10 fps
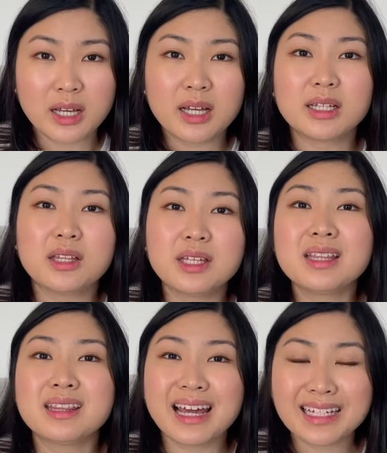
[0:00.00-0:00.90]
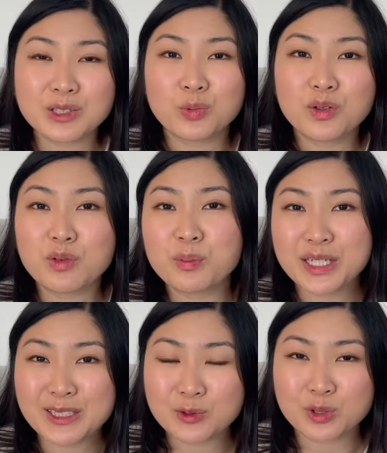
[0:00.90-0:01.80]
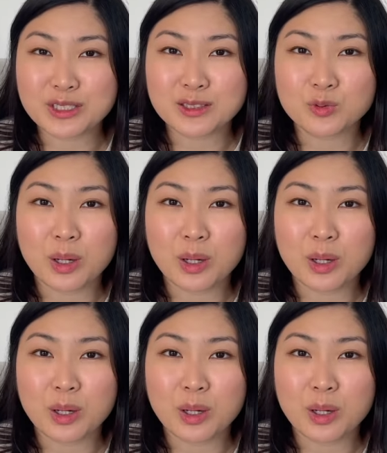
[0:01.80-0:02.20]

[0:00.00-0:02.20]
And I think that's one of the biggest reasons why